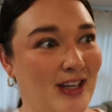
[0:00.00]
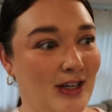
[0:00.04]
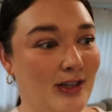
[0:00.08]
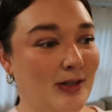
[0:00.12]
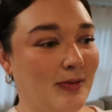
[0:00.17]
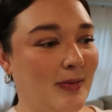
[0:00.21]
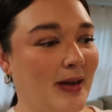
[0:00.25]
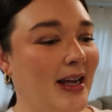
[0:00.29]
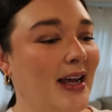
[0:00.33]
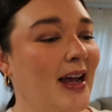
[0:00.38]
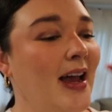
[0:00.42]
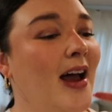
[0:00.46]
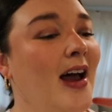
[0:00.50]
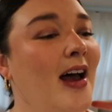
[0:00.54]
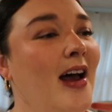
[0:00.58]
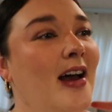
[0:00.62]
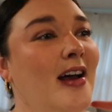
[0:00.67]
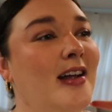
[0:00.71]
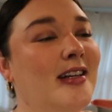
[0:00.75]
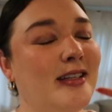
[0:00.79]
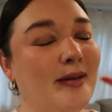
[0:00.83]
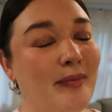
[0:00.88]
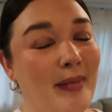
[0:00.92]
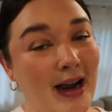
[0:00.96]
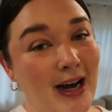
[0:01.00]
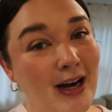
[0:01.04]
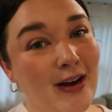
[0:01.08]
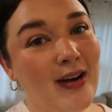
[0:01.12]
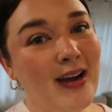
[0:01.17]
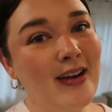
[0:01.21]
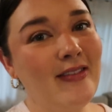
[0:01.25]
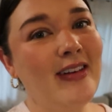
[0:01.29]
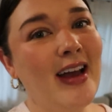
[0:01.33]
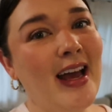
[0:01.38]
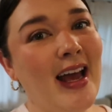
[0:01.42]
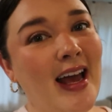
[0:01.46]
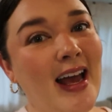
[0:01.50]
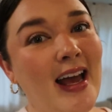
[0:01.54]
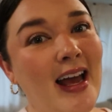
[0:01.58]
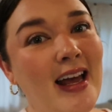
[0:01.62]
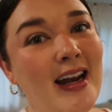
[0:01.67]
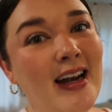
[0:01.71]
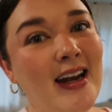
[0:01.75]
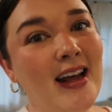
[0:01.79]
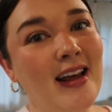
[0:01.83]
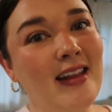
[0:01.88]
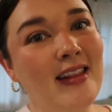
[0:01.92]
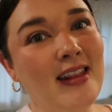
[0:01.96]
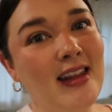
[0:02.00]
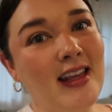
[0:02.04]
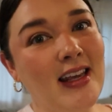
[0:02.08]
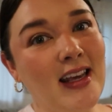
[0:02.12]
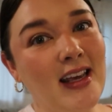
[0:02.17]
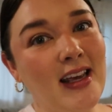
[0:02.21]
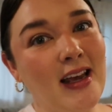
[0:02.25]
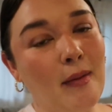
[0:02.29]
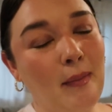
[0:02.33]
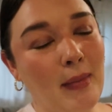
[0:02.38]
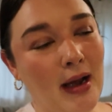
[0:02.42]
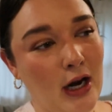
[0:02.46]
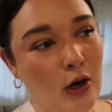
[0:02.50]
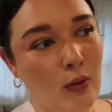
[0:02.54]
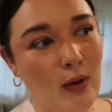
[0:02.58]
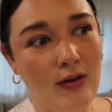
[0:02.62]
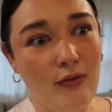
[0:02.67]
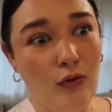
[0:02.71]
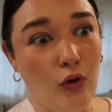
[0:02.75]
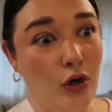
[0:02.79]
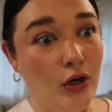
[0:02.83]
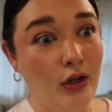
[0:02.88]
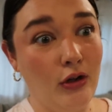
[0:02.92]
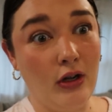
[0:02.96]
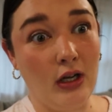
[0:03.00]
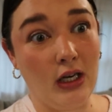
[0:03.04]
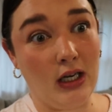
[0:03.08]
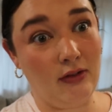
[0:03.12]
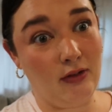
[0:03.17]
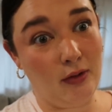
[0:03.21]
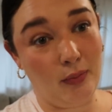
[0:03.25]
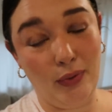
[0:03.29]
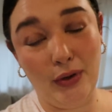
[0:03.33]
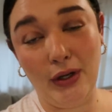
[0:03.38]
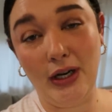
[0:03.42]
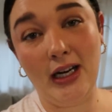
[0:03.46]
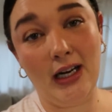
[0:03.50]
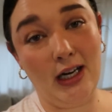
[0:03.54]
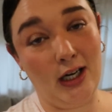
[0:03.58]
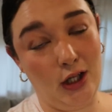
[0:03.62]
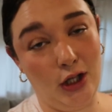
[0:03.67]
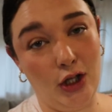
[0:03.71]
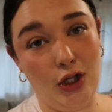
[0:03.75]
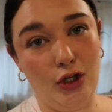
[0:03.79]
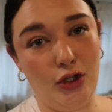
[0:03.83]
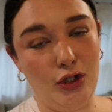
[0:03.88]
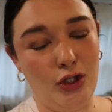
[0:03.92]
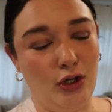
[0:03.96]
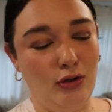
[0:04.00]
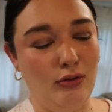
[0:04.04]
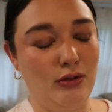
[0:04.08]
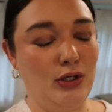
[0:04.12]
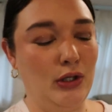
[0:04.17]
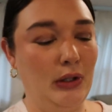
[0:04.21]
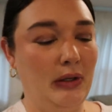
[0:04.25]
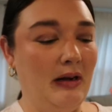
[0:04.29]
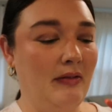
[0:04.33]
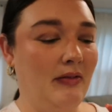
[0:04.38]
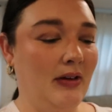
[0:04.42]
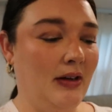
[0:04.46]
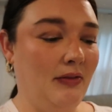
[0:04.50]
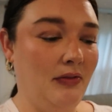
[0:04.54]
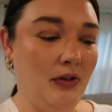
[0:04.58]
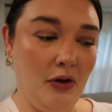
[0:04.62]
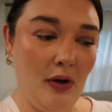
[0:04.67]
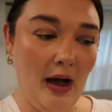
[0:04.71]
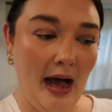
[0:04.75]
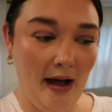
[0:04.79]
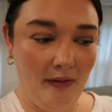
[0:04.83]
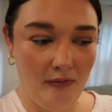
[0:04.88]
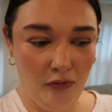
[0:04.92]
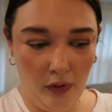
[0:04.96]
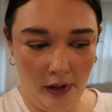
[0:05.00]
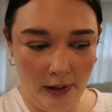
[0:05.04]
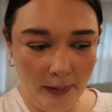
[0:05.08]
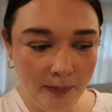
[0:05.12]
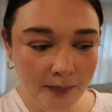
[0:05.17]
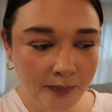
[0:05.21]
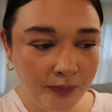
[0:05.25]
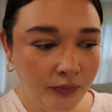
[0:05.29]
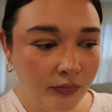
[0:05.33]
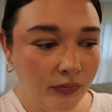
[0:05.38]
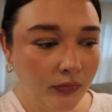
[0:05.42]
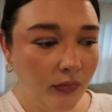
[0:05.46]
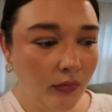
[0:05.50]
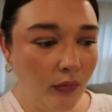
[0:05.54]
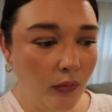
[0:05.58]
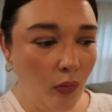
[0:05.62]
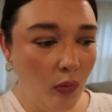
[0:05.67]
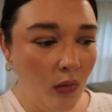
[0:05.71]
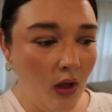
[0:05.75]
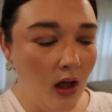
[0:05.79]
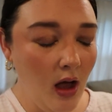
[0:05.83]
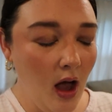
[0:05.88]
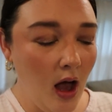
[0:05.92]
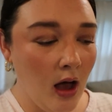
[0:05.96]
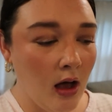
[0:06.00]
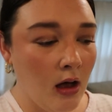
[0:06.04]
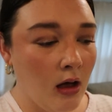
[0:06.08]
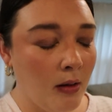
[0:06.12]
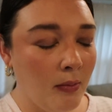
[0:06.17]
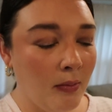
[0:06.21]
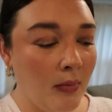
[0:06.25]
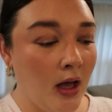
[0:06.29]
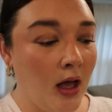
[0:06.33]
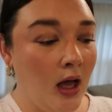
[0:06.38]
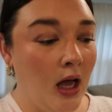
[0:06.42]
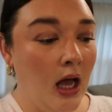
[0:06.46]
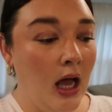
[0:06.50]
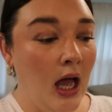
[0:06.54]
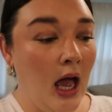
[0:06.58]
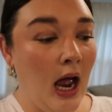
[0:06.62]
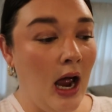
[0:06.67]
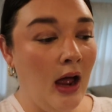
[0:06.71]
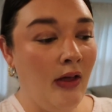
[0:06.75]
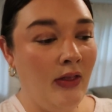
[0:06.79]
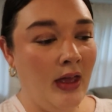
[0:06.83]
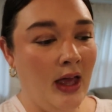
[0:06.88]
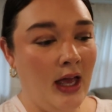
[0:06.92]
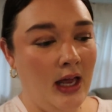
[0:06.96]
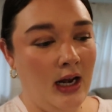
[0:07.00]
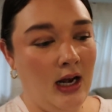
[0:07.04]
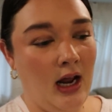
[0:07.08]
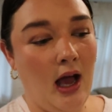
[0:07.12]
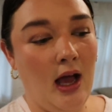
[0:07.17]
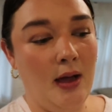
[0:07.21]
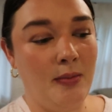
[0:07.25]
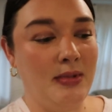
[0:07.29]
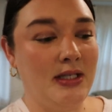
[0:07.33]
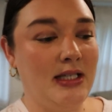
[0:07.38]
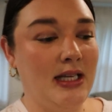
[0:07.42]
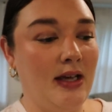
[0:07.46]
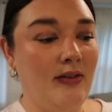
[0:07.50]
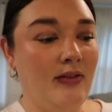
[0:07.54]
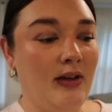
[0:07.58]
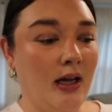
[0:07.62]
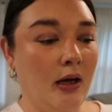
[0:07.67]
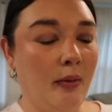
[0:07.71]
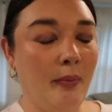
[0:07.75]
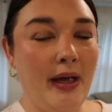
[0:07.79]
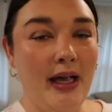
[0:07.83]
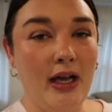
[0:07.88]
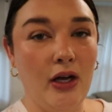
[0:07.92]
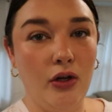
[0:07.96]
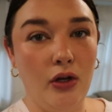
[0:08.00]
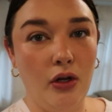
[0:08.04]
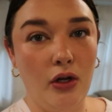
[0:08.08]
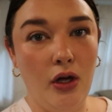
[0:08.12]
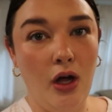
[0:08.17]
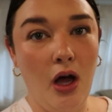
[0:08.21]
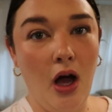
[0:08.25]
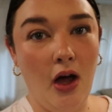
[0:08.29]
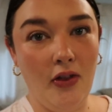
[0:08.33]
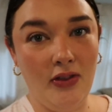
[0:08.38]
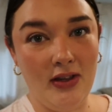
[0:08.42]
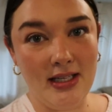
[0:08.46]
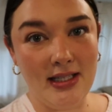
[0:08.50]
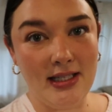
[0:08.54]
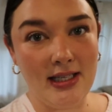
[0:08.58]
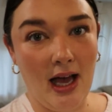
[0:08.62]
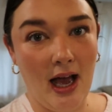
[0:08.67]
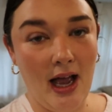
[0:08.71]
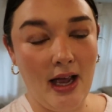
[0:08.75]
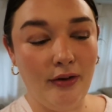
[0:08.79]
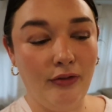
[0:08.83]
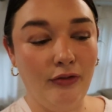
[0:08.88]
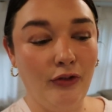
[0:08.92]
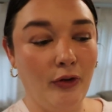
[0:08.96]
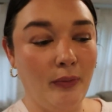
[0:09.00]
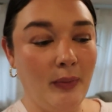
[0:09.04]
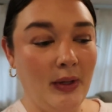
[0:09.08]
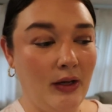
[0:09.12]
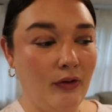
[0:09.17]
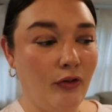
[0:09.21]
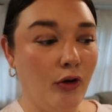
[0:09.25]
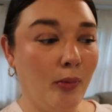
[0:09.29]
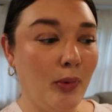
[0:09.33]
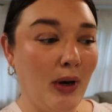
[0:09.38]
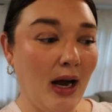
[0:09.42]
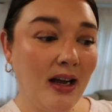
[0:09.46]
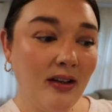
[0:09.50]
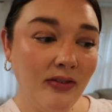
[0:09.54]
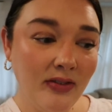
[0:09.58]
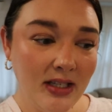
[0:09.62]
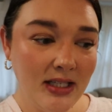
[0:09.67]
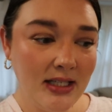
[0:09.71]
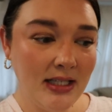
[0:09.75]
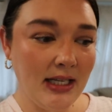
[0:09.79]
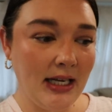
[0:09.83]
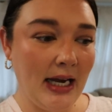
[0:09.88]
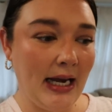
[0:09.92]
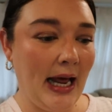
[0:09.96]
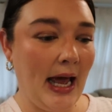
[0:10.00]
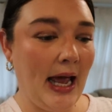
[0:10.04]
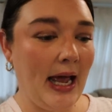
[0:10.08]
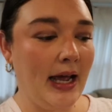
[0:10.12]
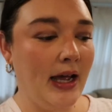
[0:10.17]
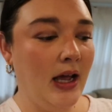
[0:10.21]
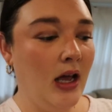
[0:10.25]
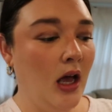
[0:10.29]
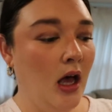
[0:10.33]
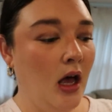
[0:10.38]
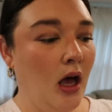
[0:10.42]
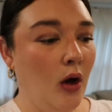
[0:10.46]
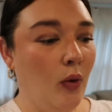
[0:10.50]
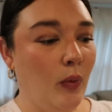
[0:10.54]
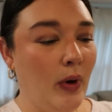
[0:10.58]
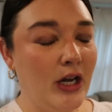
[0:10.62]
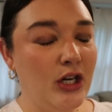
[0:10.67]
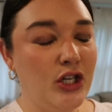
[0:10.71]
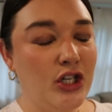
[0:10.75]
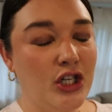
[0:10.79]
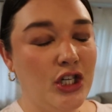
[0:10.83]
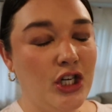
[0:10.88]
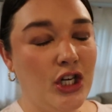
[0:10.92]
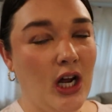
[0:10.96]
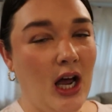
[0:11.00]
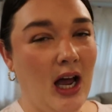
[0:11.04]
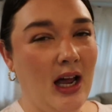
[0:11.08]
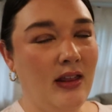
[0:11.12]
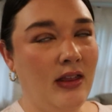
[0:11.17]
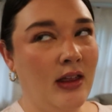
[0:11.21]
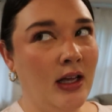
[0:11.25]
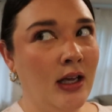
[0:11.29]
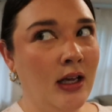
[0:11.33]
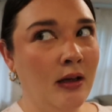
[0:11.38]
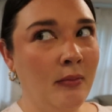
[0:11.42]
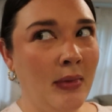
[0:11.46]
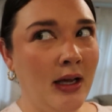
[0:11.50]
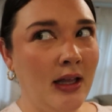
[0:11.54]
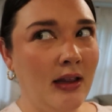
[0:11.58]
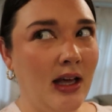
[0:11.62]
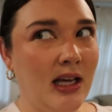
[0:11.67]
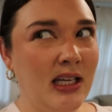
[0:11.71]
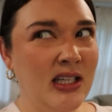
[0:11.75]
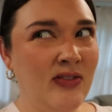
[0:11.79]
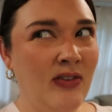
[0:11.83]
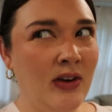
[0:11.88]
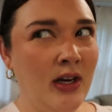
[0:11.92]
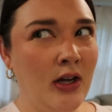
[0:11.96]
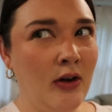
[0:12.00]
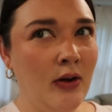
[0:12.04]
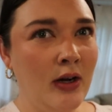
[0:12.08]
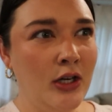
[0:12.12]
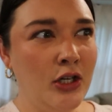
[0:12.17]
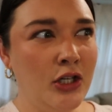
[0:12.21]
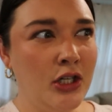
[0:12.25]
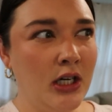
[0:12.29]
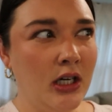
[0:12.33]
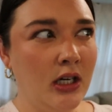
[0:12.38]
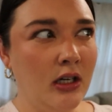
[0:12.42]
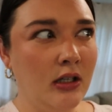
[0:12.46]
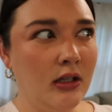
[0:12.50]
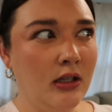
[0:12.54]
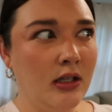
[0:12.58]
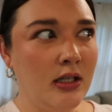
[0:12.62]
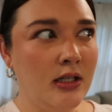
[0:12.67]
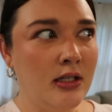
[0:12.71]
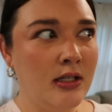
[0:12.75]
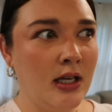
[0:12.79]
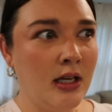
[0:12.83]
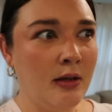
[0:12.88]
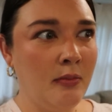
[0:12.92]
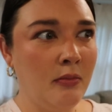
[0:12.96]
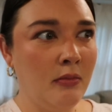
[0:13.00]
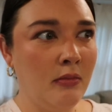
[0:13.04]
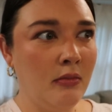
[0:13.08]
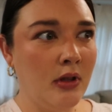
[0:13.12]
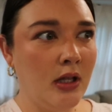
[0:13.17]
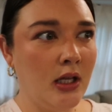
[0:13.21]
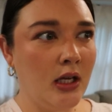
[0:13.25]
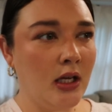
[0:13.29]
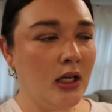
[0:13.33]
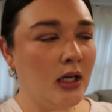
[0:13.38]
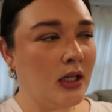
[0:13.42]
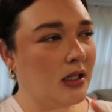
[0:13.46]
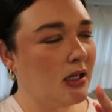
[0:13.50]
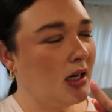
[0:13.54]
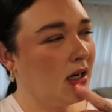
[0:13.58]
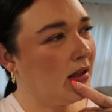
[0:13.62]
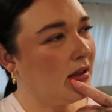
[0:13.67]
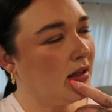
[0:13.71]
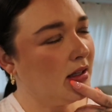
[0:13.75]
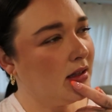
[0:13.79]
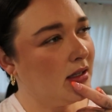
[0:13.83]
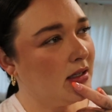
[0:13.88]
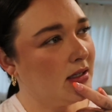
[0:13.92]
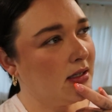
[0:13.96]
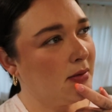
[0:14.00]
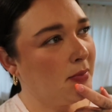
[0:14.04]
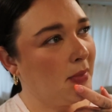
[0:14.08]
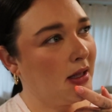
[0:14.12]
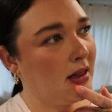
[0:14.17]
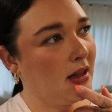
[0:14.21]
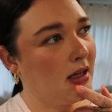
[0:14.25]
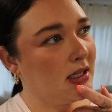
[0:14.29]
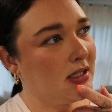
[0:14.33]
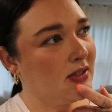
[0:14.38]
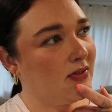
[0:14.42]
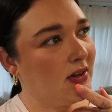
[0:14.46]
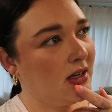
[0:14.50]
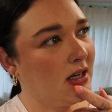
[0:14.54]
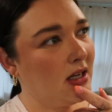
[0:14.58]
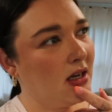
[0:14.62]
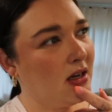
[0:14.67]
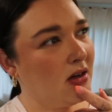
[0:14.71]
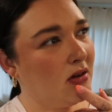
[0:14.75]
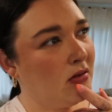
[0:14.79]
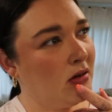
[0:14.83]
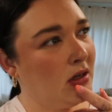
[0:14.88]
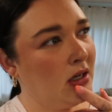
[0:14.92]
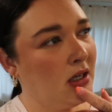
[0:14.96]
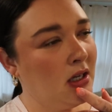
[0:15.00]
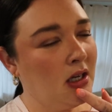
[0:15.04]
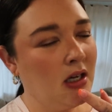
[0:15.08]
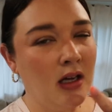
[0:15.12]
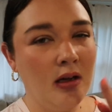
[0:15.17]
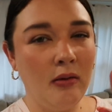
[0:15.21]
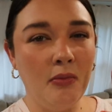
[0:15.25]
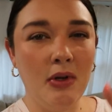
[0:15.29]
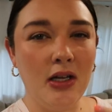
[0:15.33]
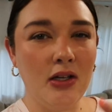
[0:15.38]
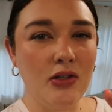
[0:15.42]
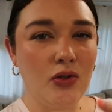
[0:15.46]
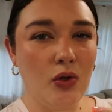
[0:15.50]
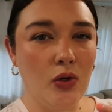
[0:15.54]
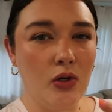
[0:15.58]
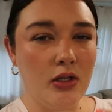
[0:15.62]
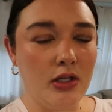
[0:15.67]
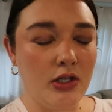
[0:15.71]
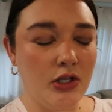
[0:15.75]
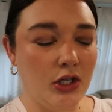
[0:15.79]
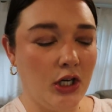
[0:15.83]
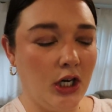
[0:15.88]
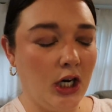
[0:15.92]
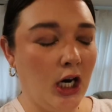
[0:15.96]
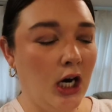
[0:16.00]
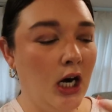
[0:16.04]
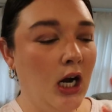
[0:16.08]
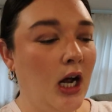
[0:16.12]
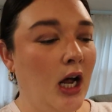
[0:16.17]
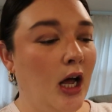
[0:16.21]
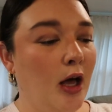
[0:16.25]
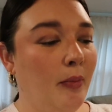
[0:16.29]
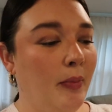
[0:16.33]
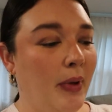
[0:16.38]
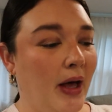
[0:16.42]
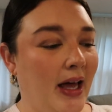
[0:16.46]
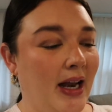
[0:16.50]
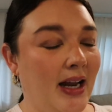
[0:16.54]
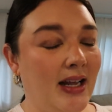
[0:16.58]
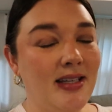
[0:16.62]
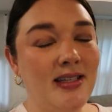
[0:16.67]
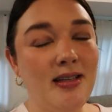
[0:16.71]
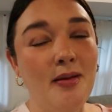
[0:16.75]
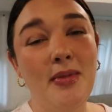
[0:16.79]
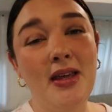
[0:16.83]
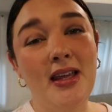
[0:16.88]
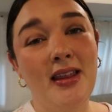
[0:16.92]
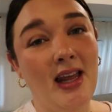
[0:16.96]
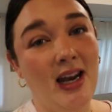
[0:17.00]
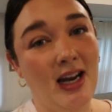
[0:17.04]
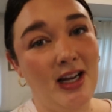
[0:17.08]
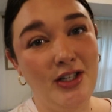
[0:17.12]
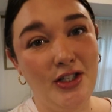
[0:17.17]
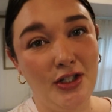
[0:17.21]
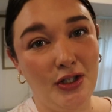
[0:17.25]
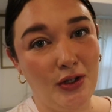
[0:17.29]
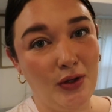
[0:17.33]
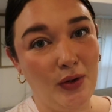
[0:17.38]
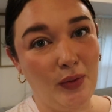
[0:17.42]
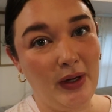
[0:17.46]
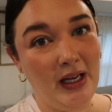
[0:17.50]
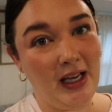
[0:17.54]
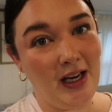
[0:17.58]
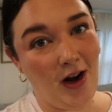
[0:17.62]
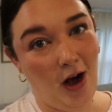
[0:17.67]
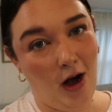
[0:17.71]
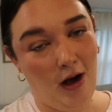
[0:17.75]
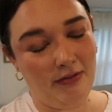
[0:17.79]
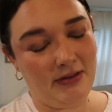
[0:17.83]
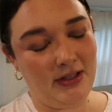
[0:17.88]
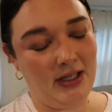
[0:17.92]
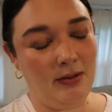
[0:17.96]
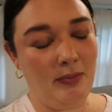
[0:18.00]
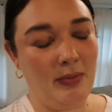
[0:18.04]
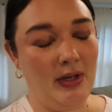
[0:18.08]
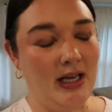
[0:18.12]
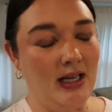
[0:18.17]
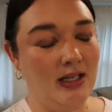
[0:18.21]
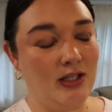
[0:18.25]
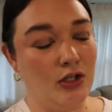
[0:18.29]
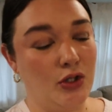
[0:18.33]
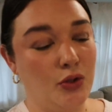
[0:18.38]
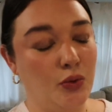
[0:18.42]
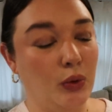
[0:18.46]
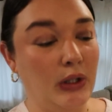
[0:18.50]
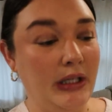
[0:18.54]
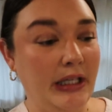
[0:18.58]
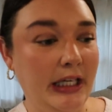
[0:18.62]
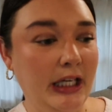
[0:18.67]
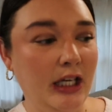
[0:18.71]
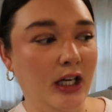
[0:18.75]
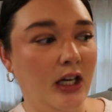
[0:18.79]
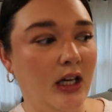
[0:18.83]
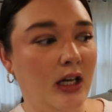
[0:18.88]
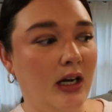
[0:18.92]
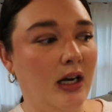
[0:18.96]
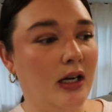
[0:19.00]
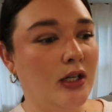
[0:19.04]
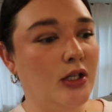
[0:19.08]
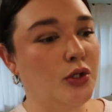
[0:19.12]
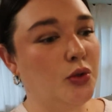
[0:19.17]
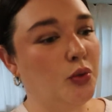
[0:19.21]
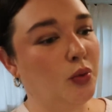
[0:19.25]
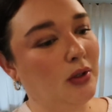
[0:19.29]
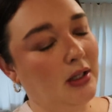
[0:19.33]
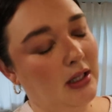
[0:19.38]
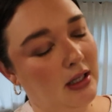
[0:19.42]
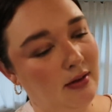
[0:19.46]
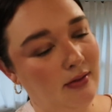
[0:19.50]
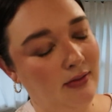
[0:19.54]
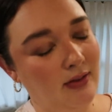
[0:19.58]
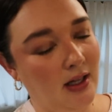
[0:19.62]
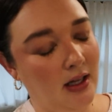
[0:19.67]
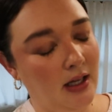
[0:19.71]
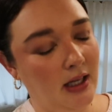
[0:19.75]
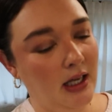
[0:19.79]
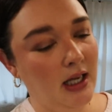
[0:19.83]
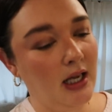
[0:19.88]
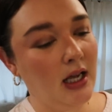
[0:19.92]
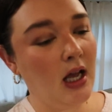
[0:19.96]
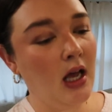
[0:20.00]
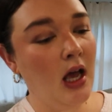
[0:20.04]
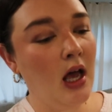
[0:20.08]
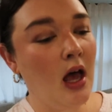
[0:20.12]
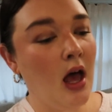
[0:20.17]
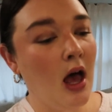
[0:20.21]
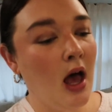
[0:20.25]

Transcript: excuse me to microwave and the microwave or you could even put it in a little toaster oven if you have one um, and then I'm saving a bagel on the side for me for breakfast today, which I think in my last video I shared the same thing. Did I eat this in my last video? I'm not totally sure, but it's something that I do eat often because it's really good and it's really filling.